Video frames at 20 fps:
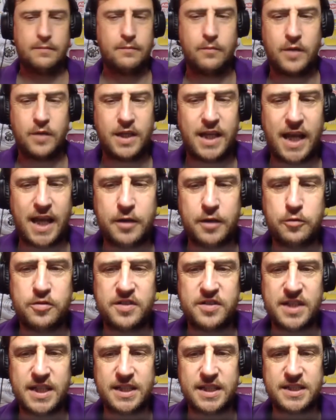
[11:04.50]
can you
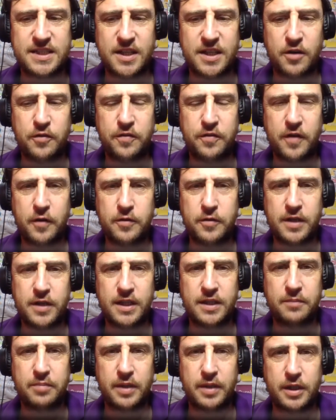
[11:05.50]
see a cell phone in the
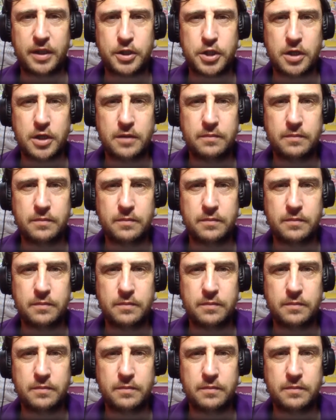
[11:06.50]
picture?